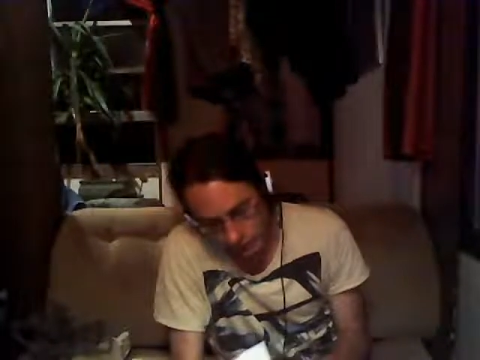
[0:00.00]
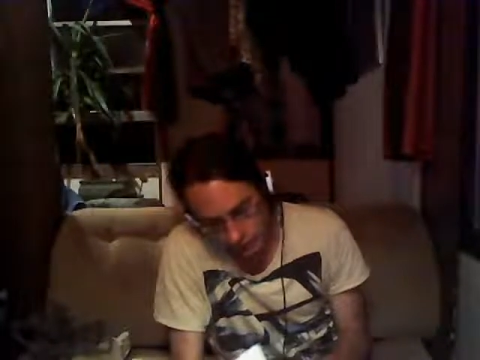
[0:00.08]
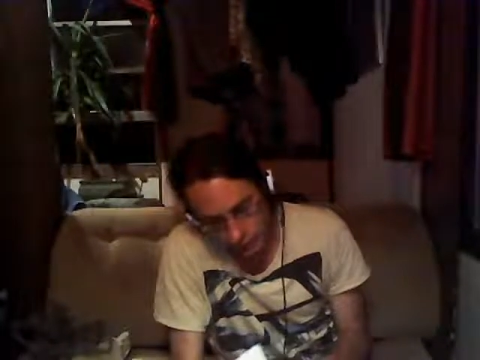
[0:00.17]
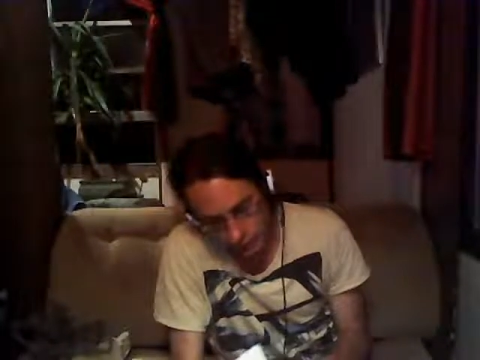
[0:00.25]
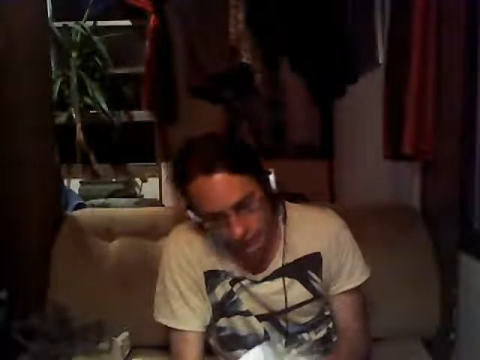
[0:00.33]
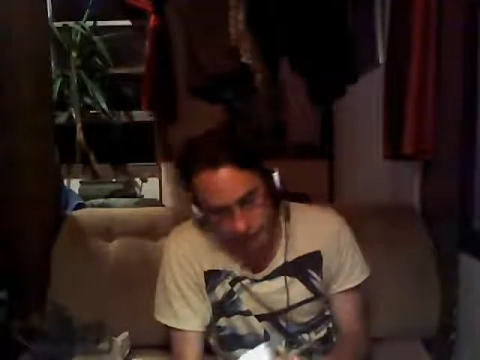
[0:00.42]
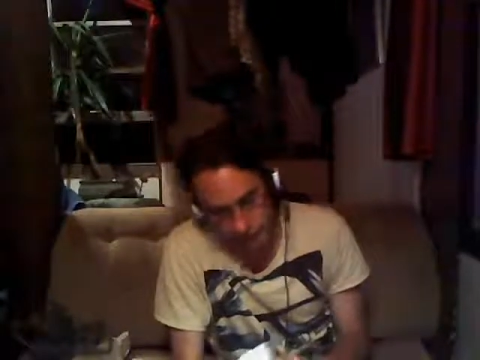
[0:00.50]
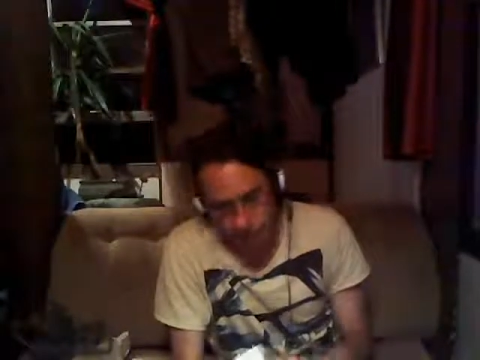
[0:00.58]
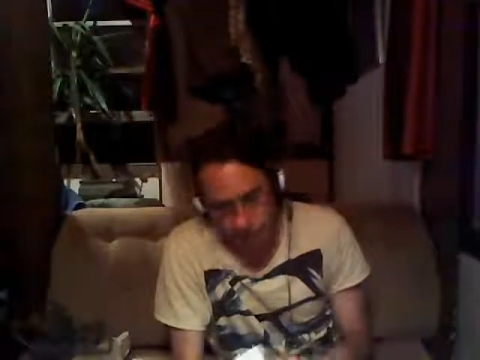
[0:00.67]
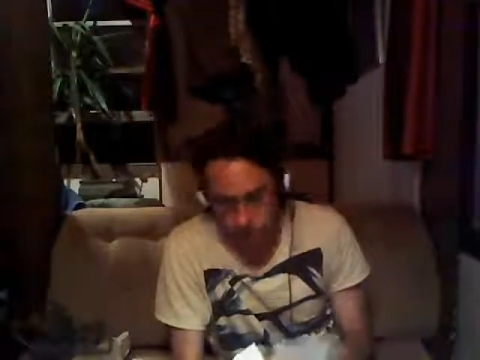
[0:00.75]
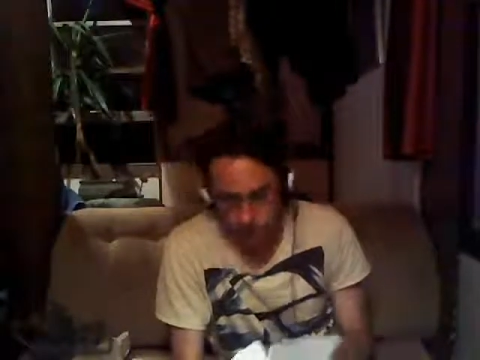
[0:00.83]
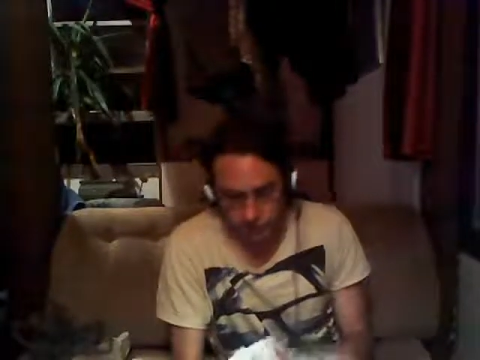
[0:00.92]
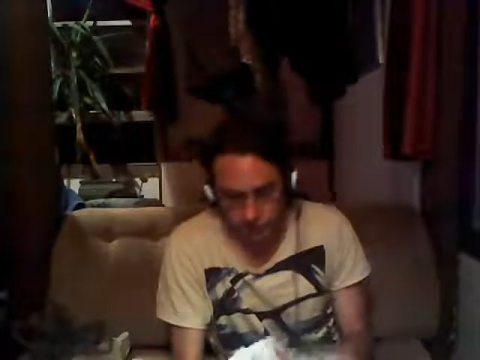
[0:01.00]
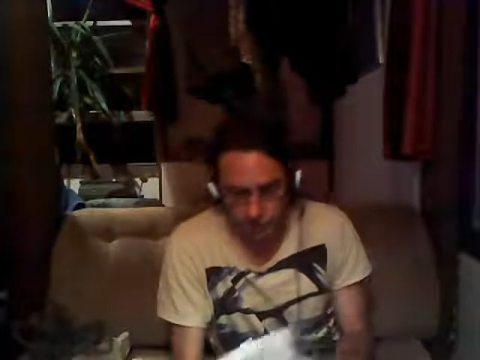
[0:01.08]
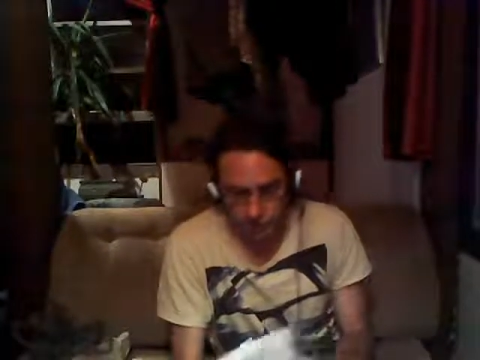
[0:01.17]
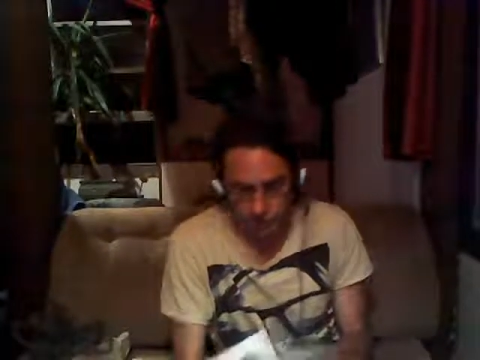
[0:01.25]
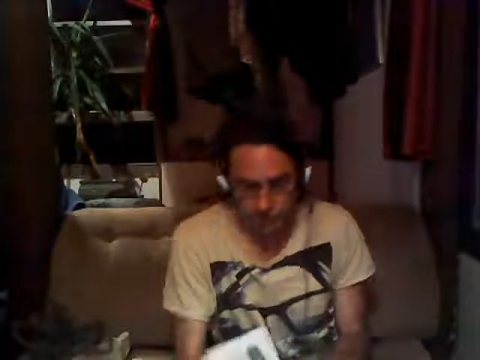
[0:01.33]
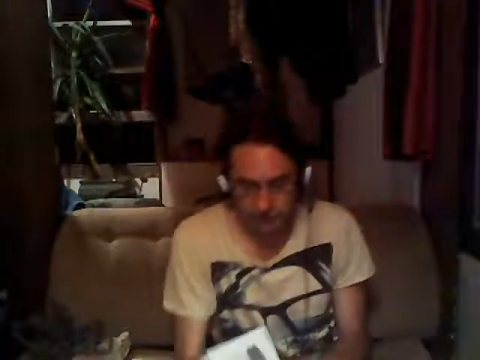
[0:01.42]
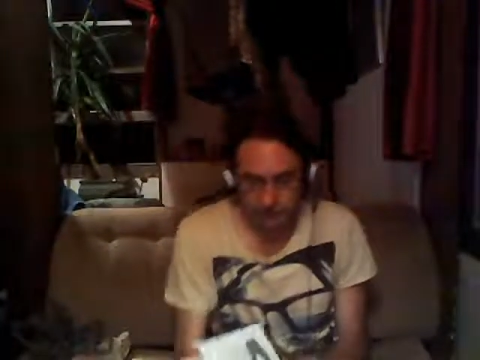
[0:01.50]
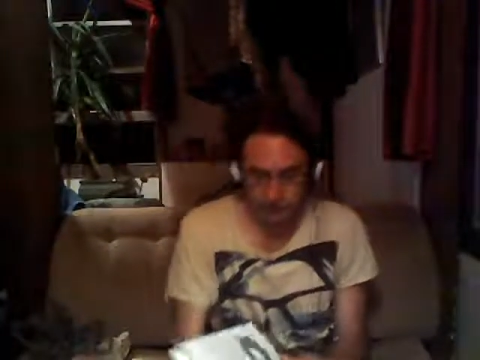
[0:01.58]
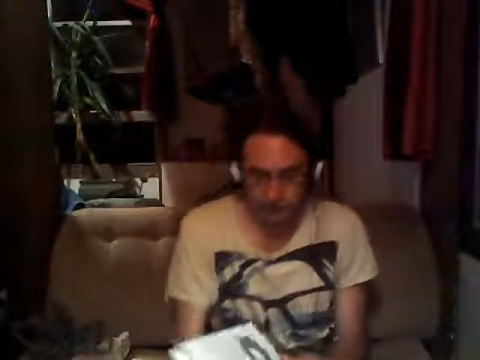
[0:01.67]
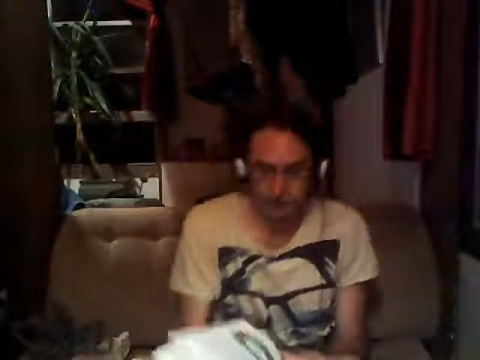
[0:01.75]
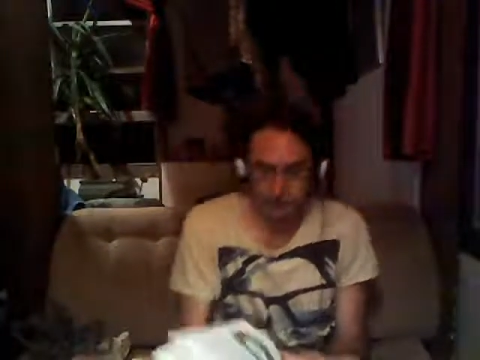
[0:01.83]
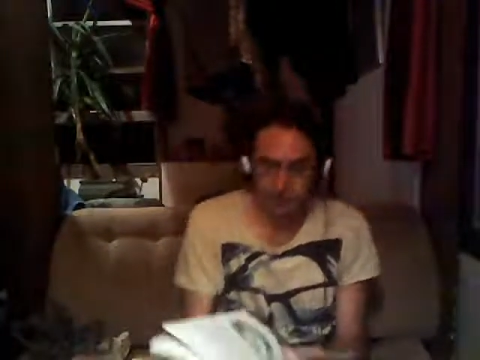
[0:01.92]
It
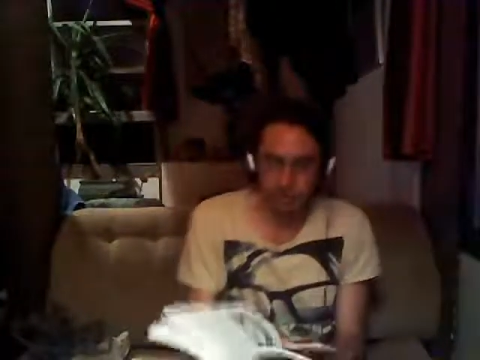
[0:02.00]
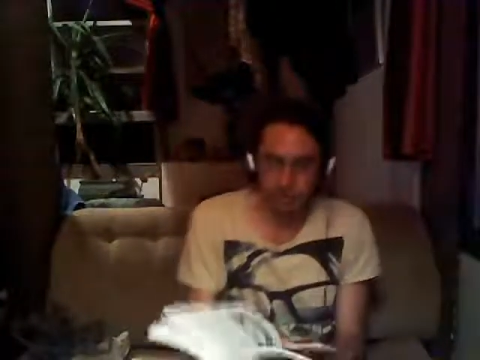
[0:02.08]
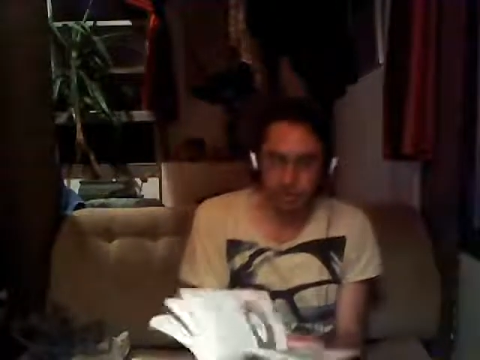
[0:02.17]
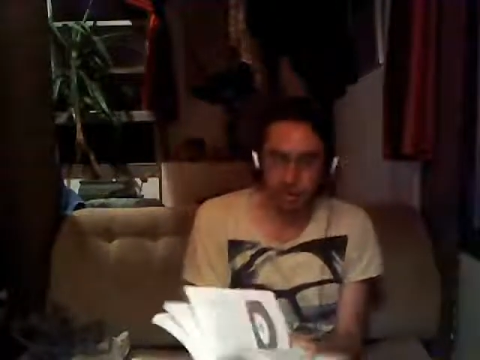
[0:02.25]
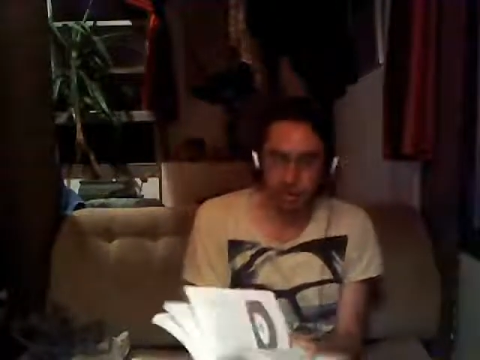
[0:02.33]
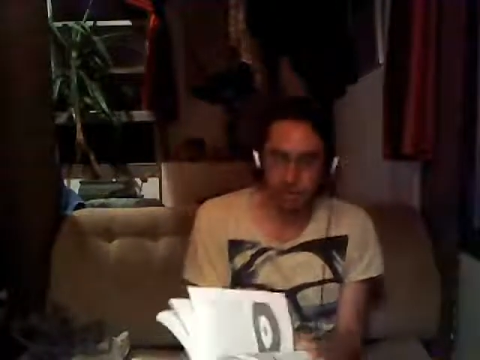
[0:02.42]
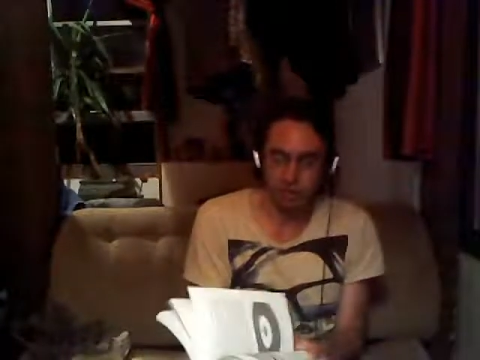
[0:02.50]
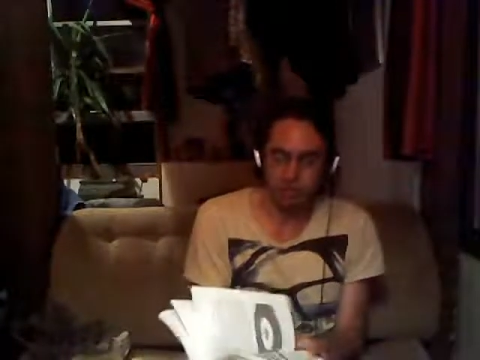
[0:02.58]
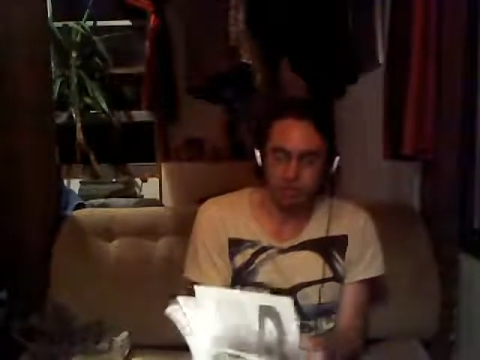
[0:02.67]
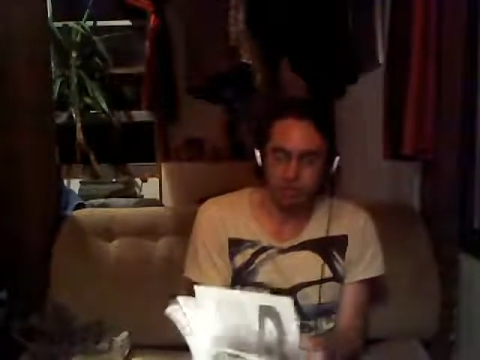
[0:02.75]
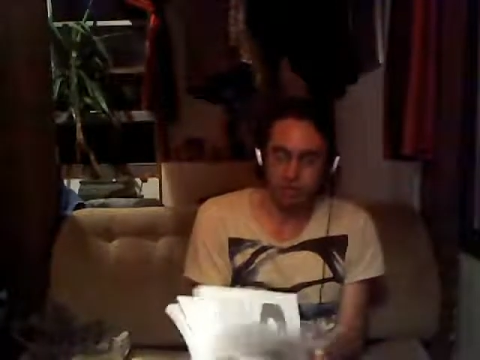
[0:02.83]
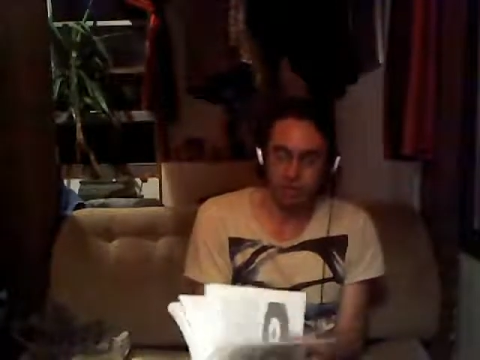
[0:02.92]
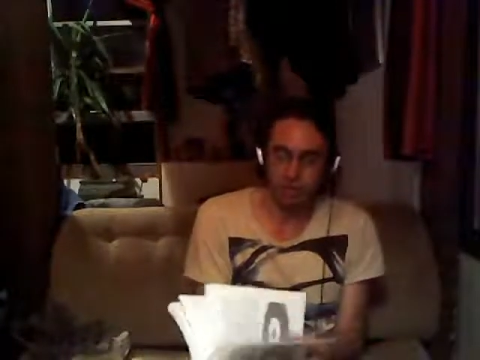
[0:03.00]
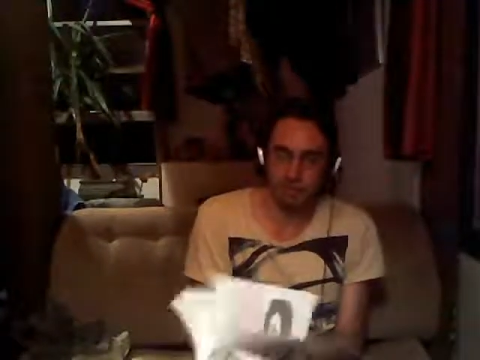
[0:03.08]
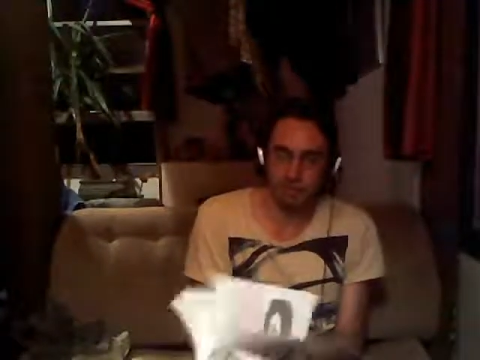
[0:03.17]
looks odd, but